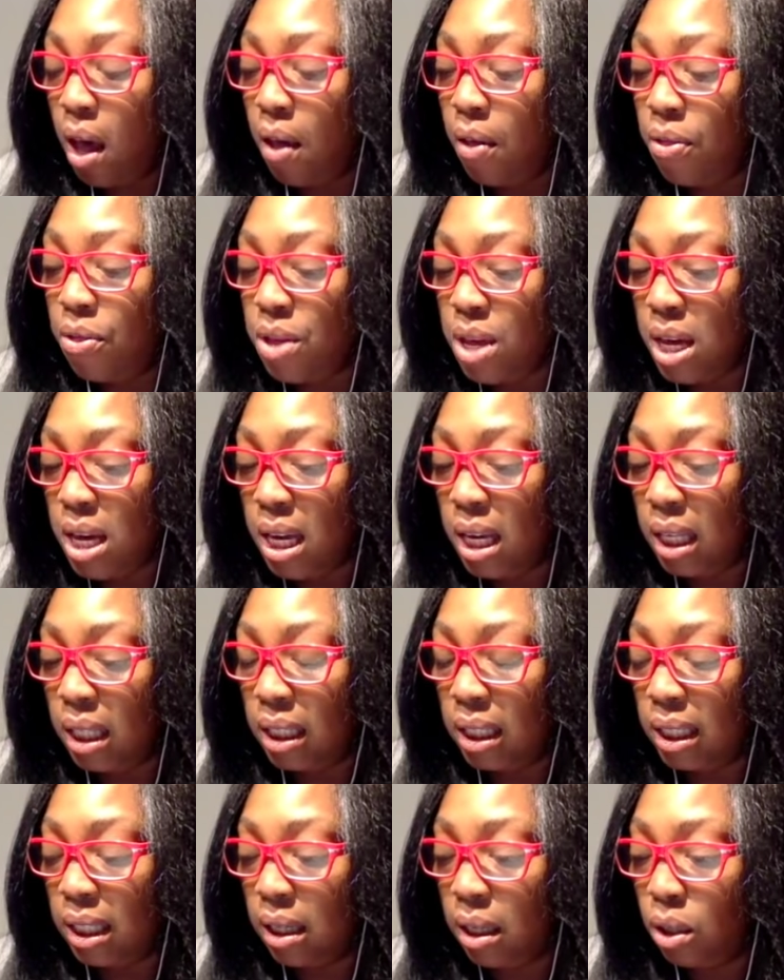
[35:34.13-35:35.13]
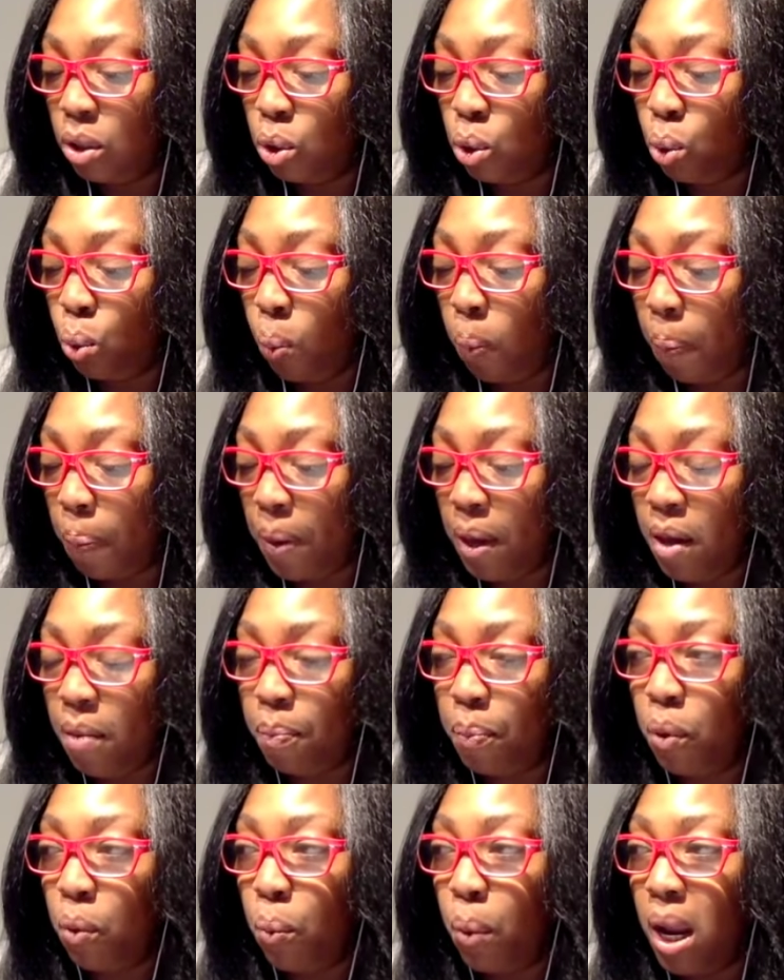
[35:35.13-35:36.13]
these two
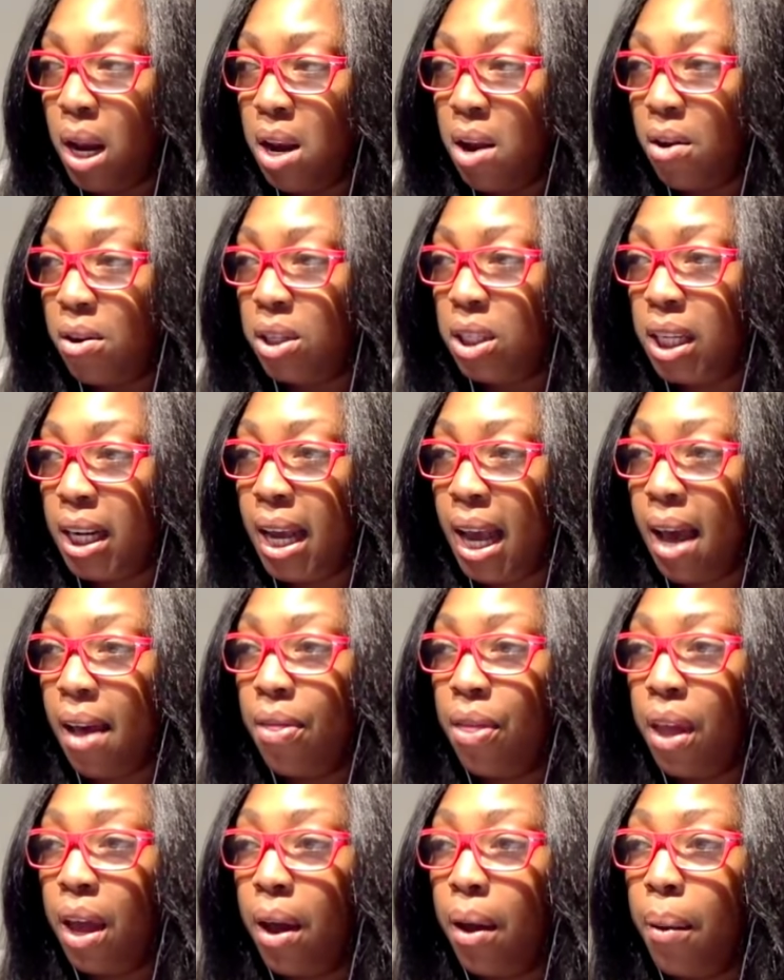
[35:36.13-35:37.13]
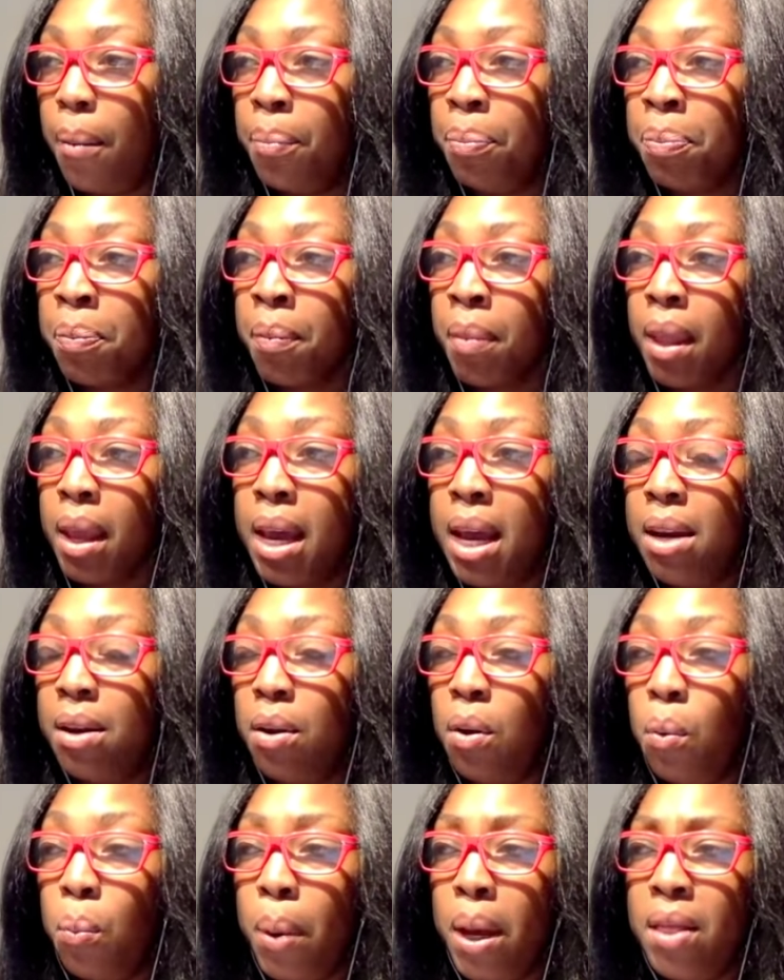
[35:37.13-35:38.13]
people, when they're together and
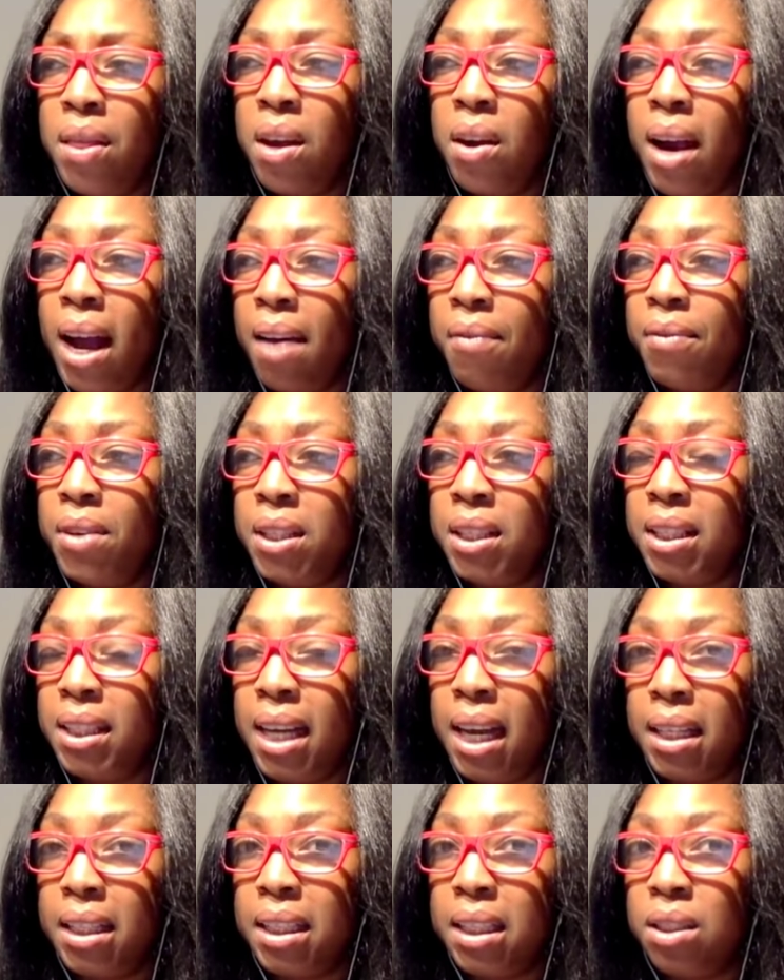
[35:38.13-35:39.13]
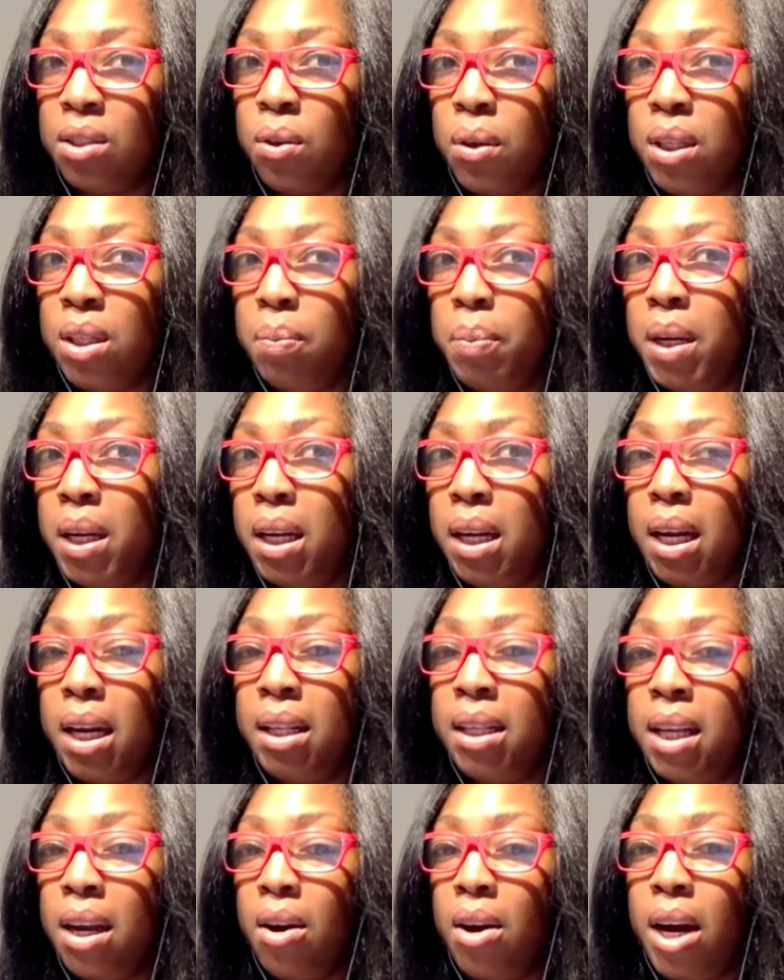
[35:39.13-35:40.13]
when they're having sex, is going to be,
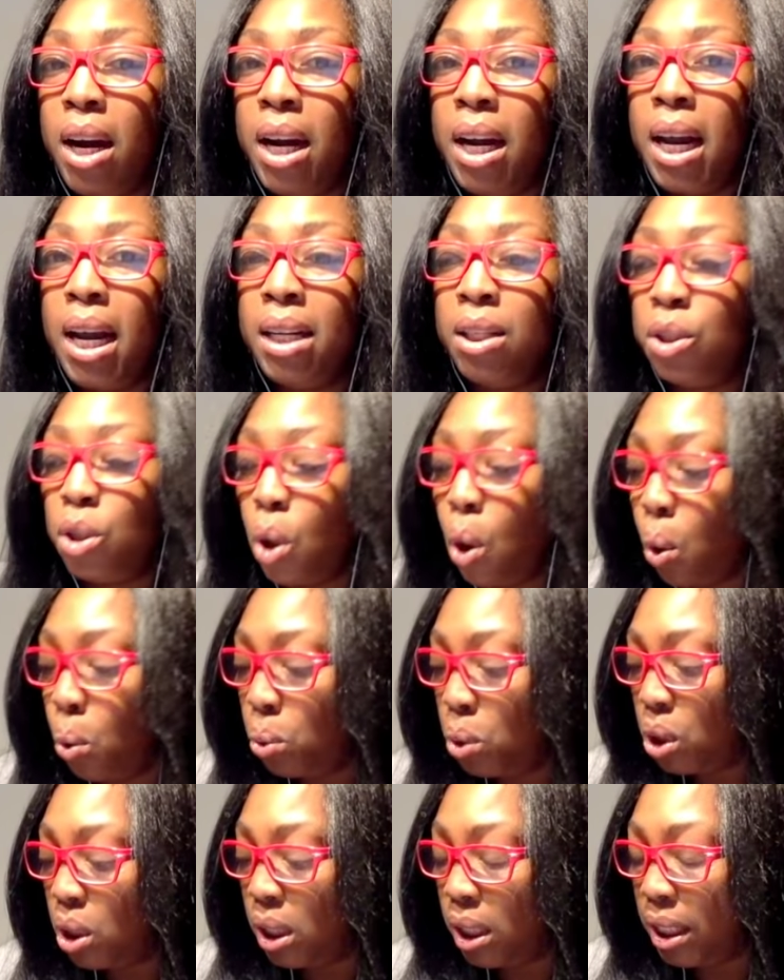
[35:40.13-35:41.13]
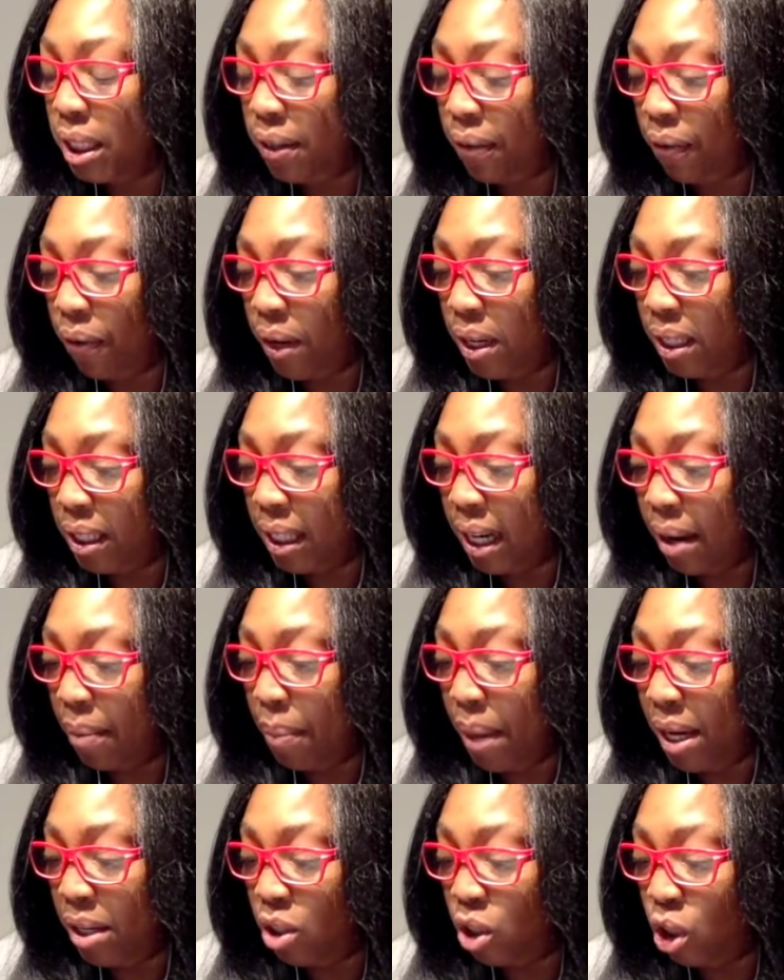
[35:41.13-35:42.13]
they're in a totally different
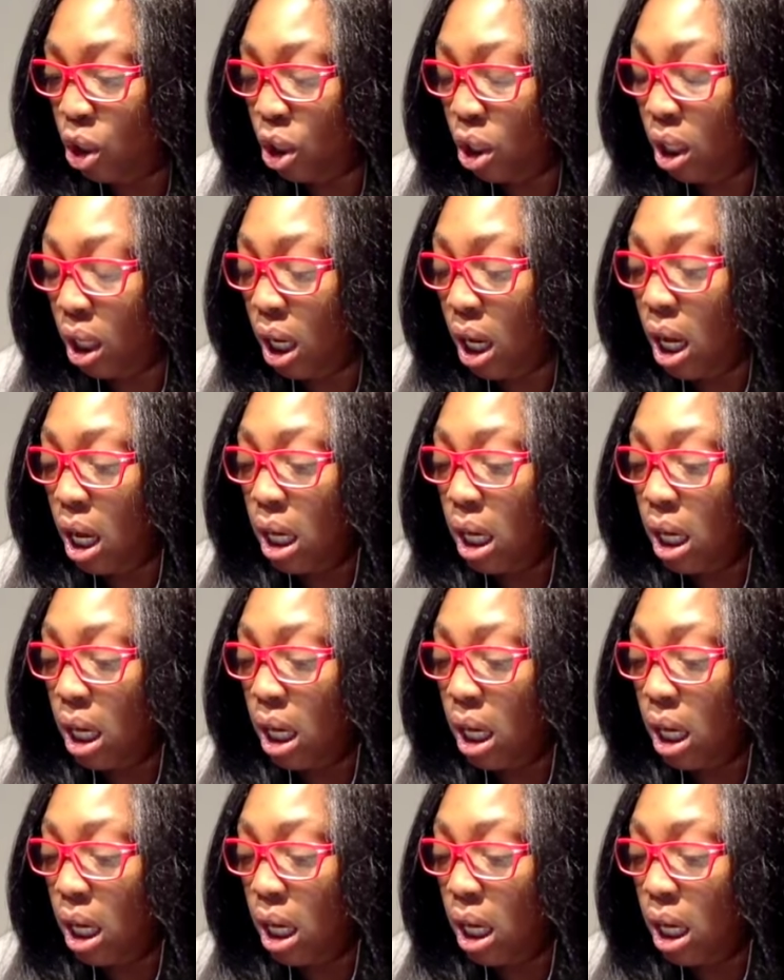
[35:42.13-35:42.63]
dimension.